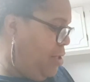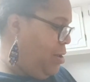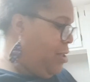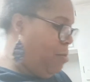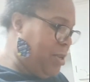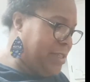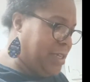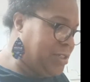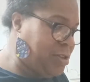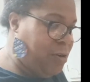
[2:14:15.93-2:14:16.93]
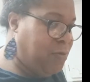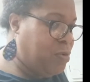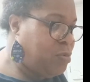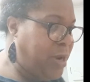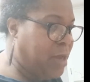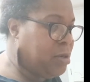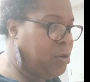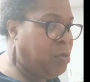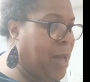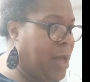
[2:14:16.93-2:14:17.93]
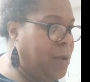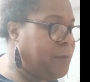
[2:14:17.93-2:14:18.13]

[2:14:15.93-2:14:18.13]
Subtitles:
I'm gonna let that stove cool down a little while.